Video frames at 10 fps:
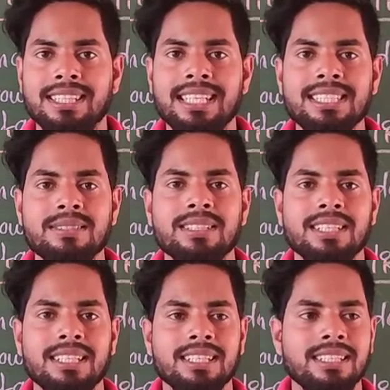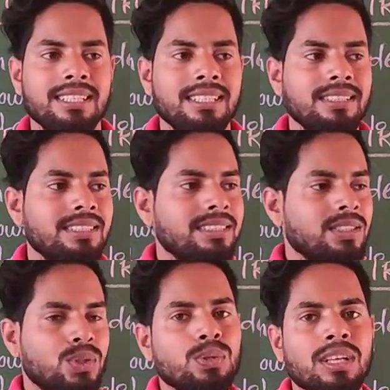That's
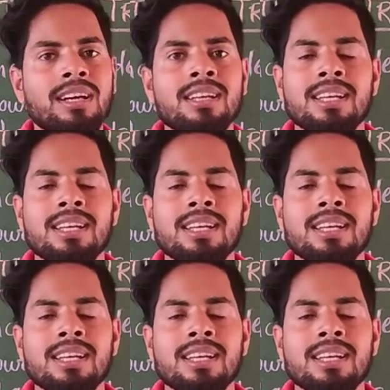so the